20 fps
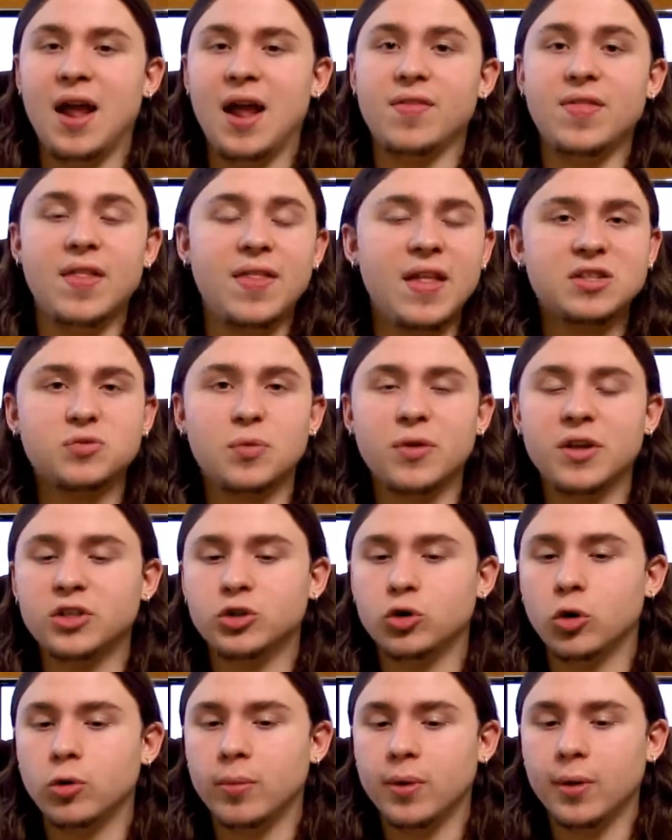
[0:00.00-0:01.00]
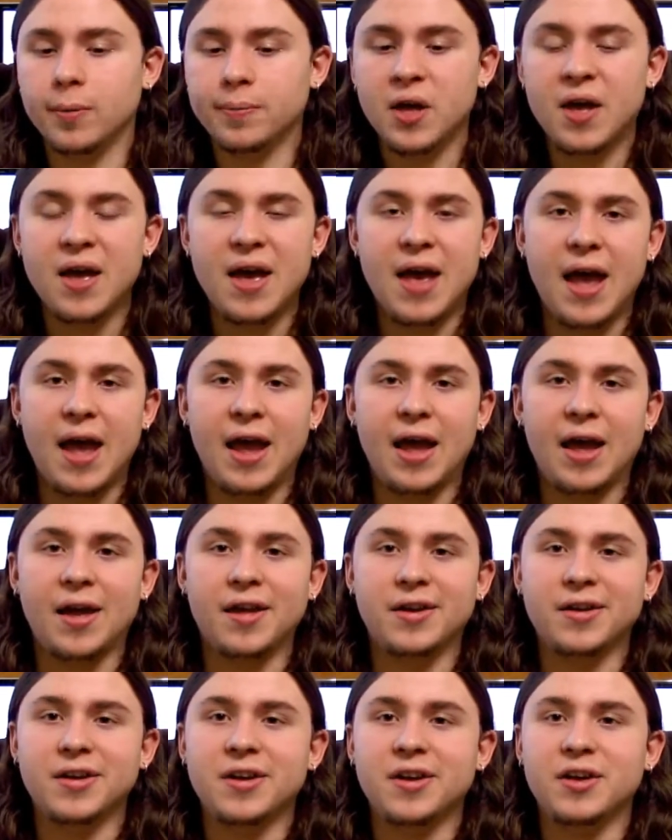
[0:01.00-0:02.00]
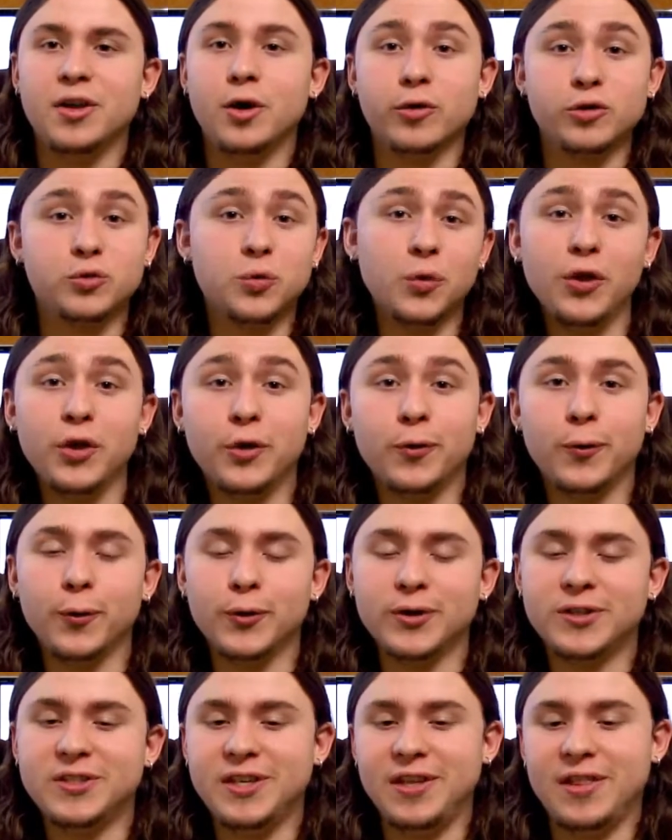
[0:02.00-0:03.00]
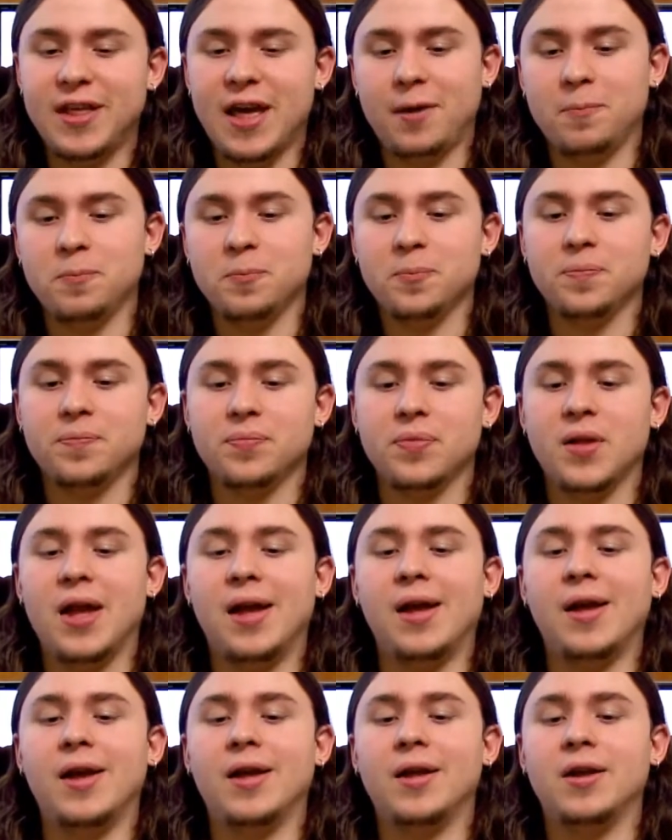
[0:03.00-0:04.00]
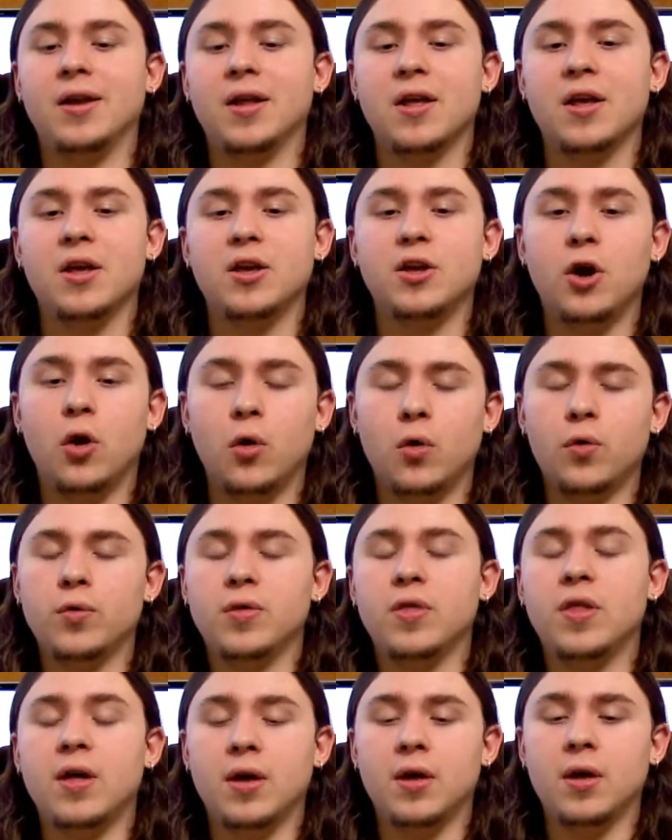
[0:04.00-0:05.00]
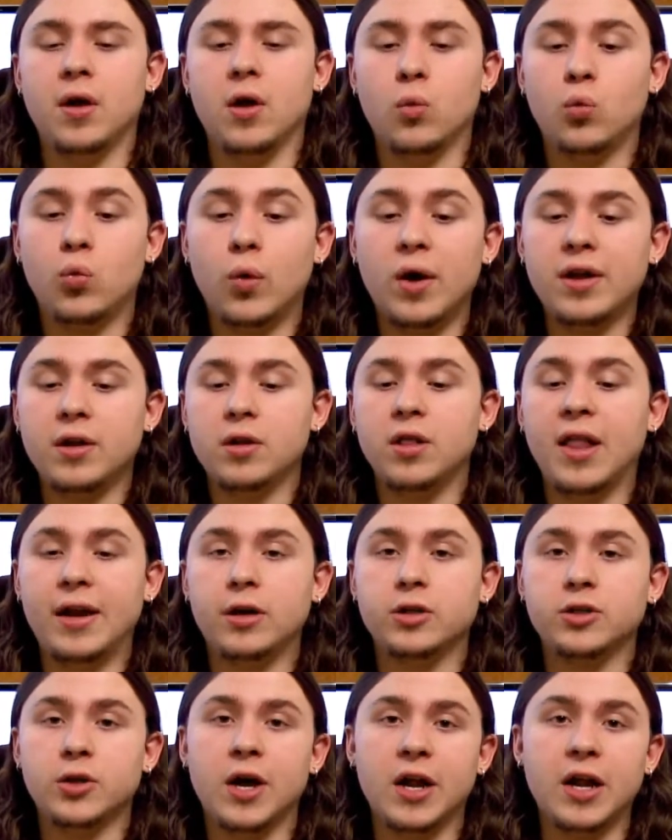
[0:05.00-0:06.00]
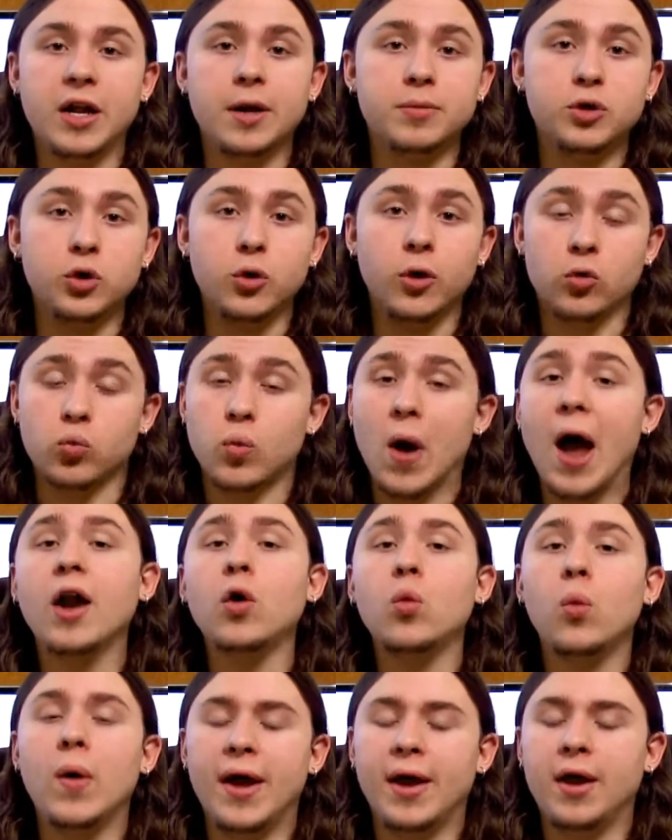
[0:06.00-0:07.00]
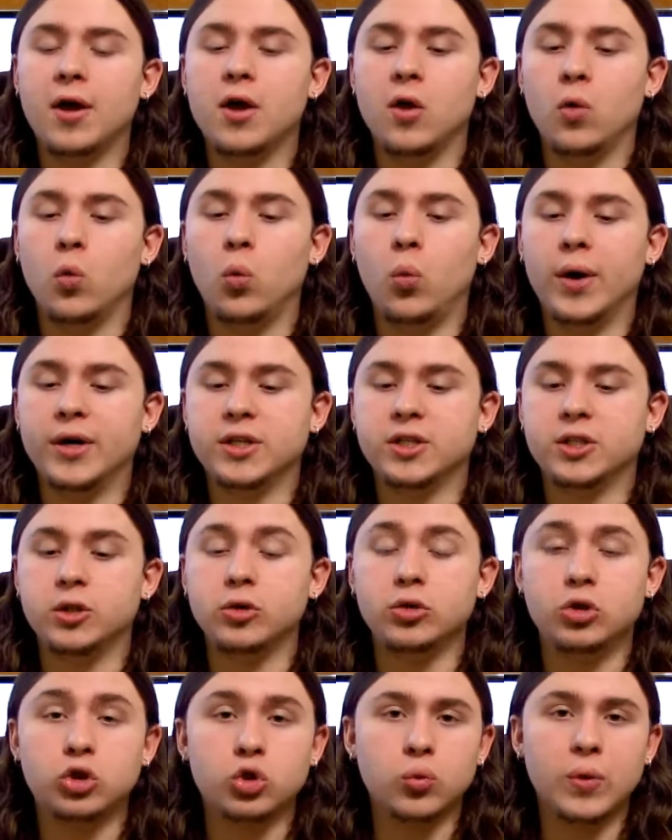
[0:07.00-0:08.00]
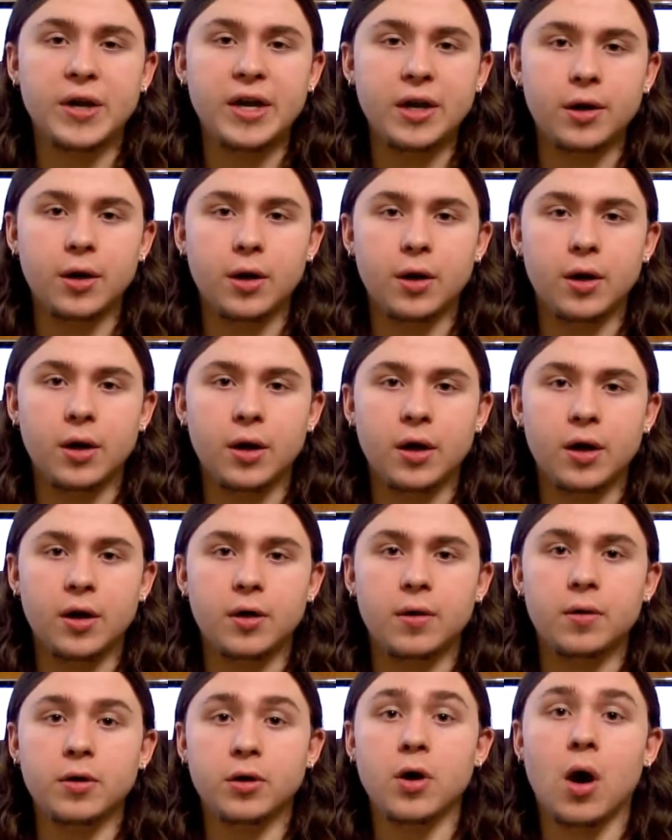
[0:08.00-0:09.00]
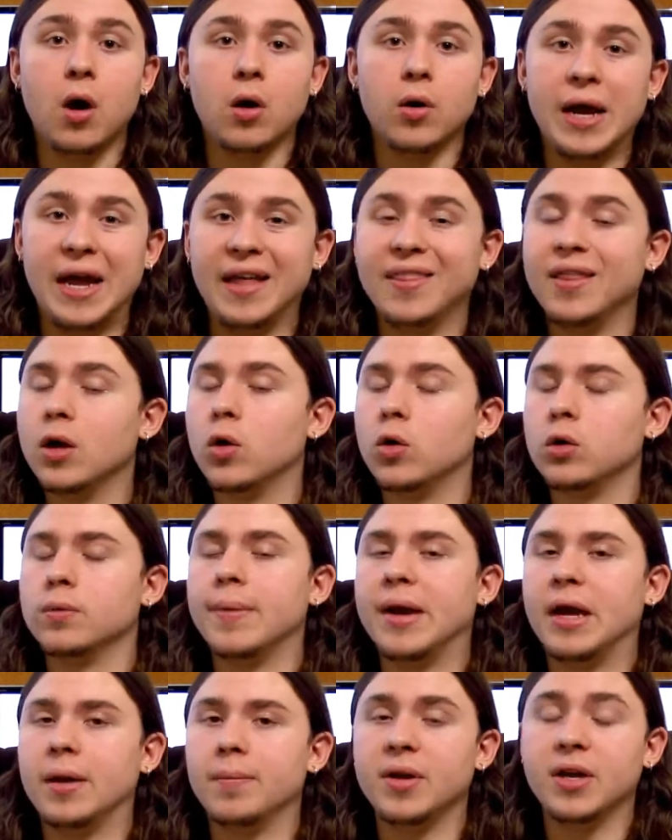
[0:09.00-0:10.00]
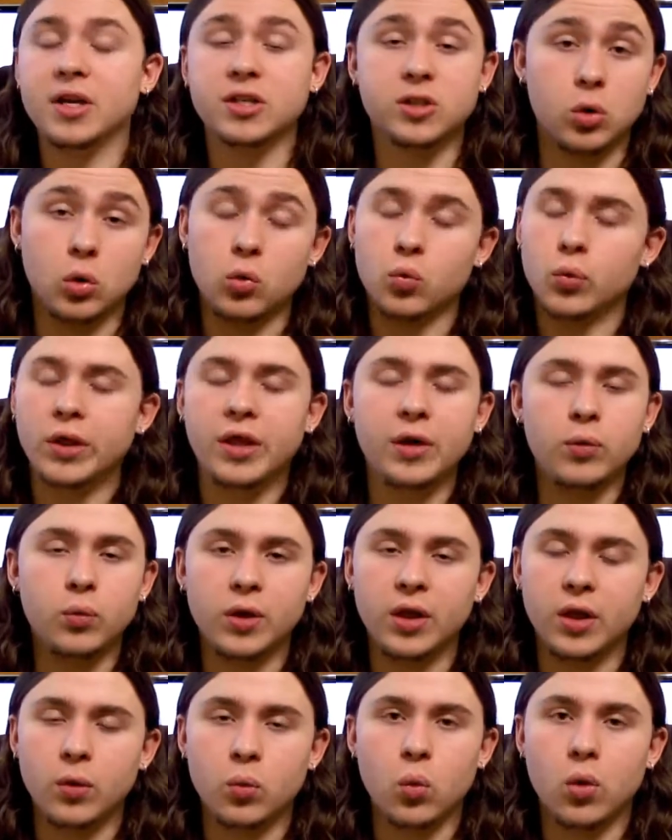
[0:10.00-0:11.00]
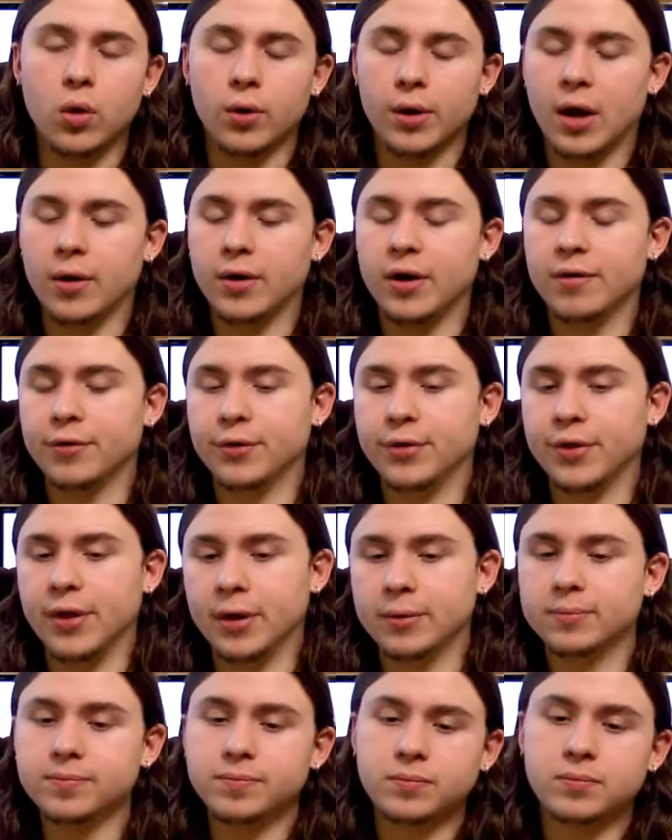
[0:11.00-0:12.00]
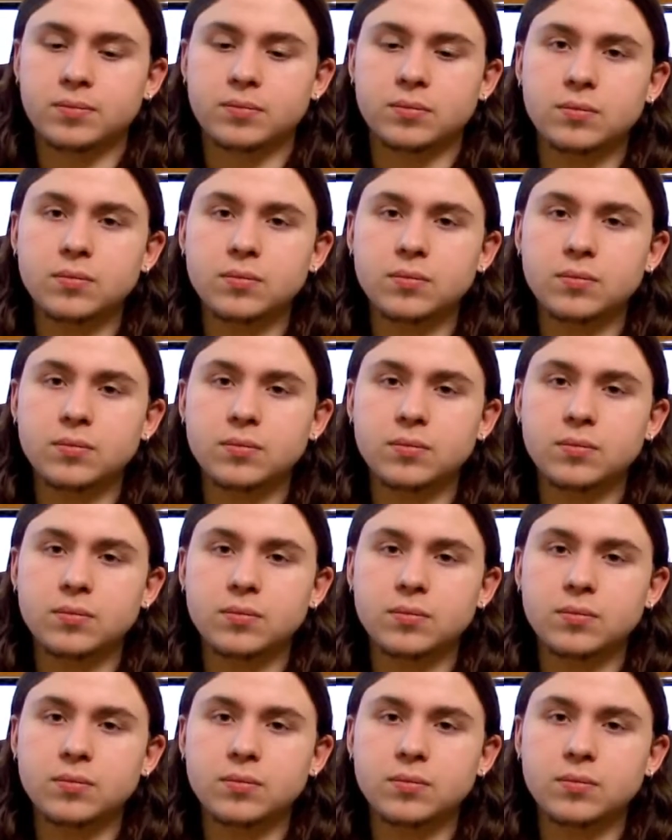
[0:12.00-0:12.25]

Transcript: And then that's when they show them up. And, you know, it was really cool to see that and you know the uh, what Lady and ended up doing right away was to treat uh, Gaara and the old man because they were really really worn out and everything,